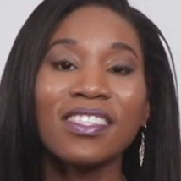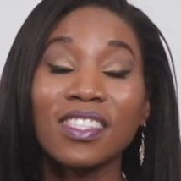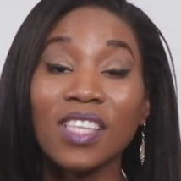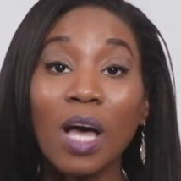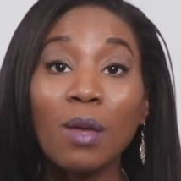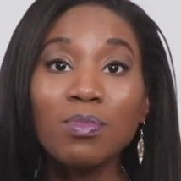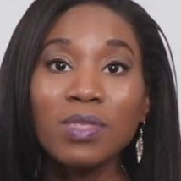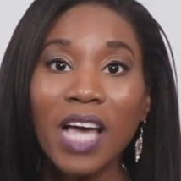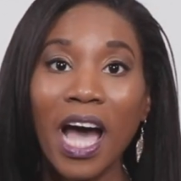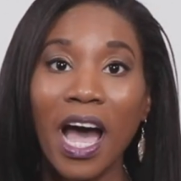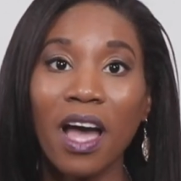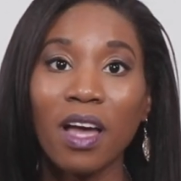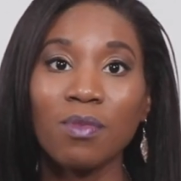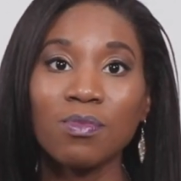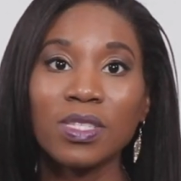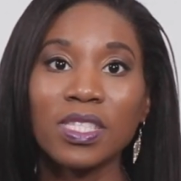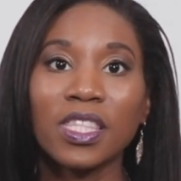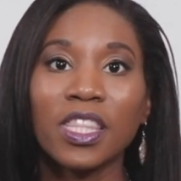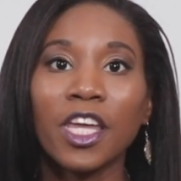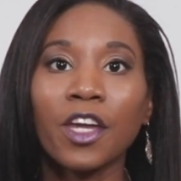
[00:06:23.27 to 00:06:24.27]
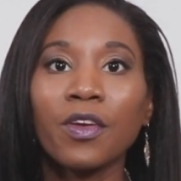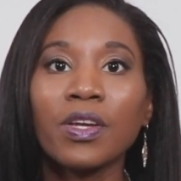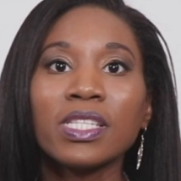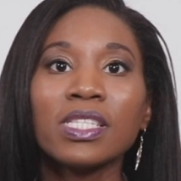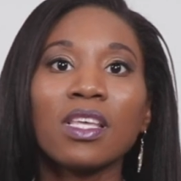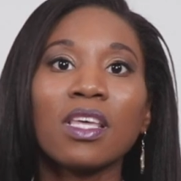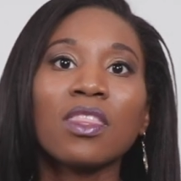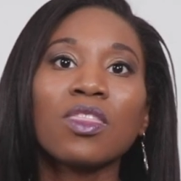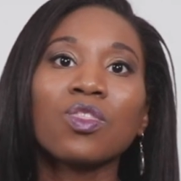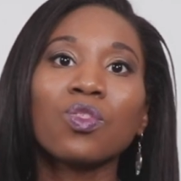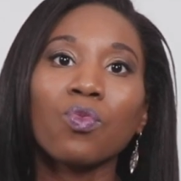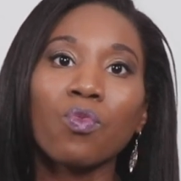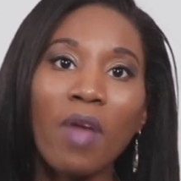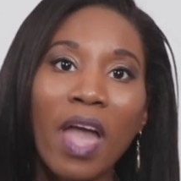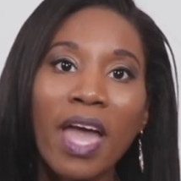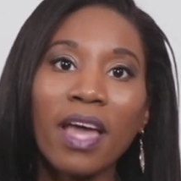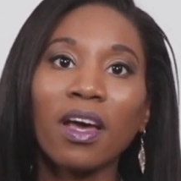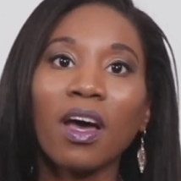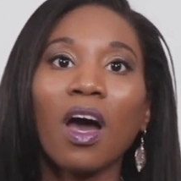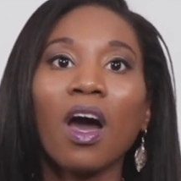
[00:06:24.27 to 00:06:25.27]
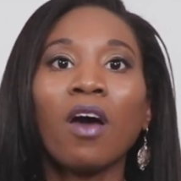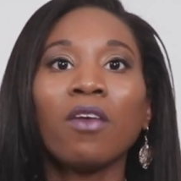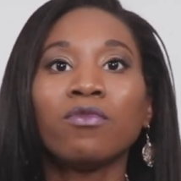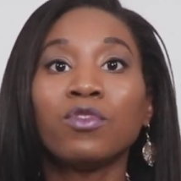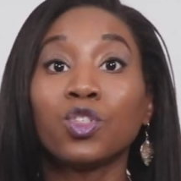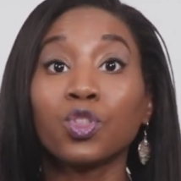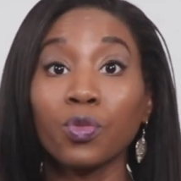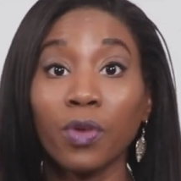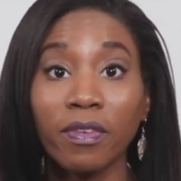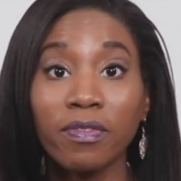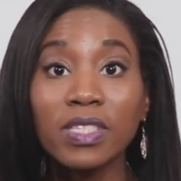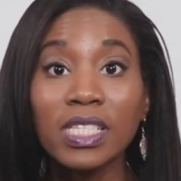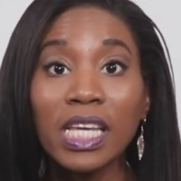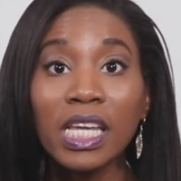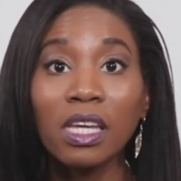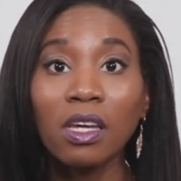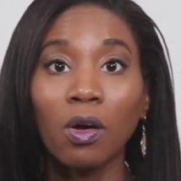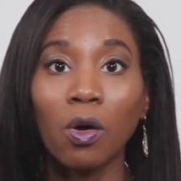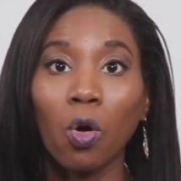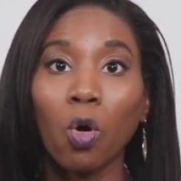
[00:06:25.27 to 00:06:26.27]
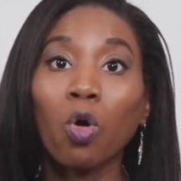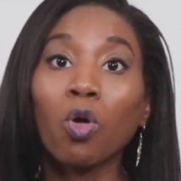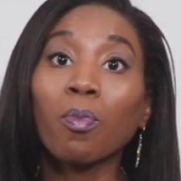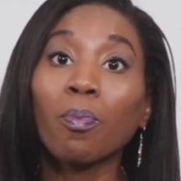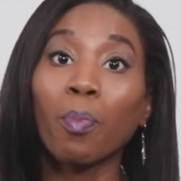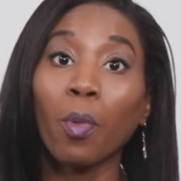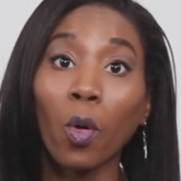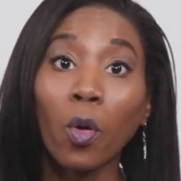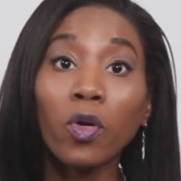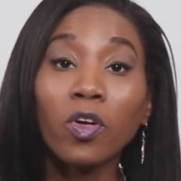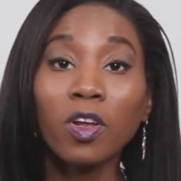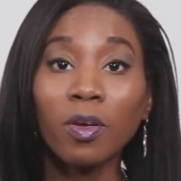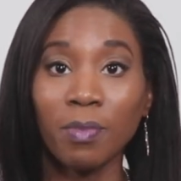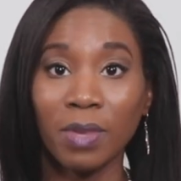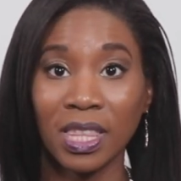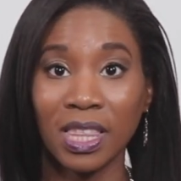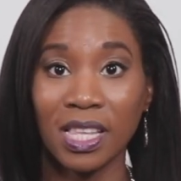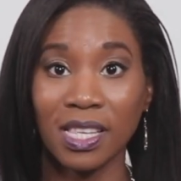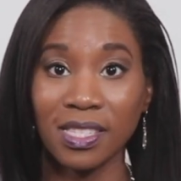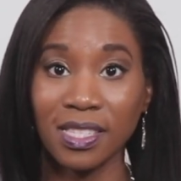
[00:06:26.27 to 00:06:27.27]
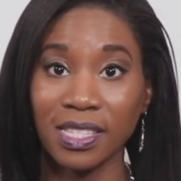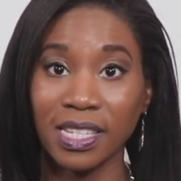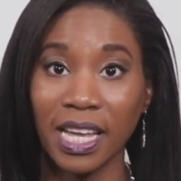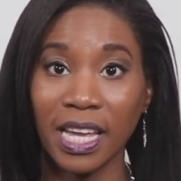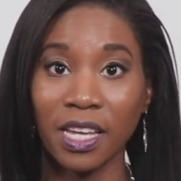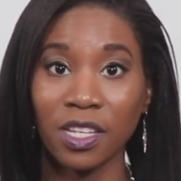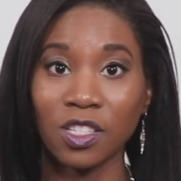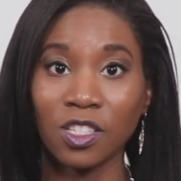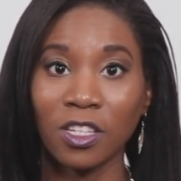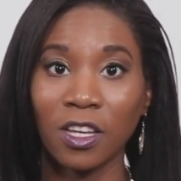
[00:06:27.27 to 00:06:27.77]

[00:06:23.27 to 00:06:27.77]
Sometimes there is a threat of drifting or boredom in this stage.